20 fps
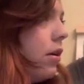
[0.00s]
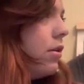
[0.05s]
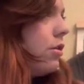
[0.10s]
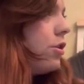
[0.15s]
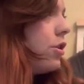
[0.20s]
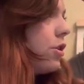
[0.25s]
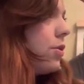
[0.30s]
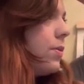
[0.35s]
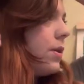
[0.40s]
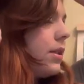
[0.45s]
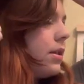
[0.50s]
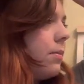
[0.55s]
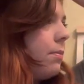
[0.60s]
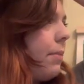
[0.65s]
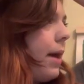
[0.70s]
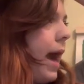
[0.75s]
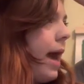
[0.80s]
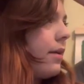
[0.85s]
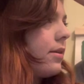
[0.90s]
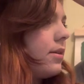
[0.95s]
Just with some
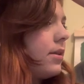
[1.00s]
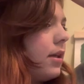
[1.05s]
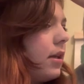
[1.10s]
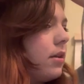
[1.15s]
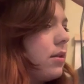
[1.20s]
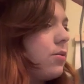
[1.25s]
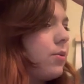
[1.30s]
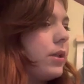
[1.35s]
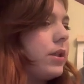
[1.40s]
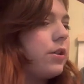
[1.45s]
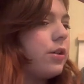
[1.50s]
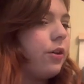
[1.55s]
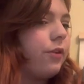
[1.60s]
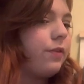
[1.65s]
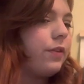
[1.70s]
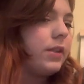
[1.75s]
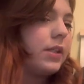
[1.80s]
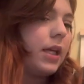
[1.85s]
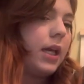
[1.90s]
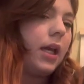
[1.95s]
past things
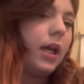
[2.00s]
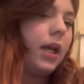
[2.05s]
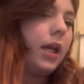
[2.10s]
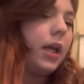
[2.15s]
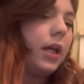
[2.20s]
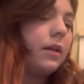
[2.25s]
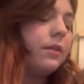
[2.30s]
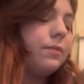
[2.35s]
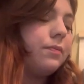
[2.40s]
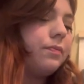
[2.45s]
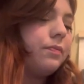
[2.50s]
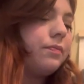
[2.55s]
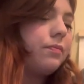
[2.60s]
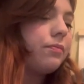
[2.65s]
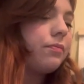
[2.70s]
resurfacing, and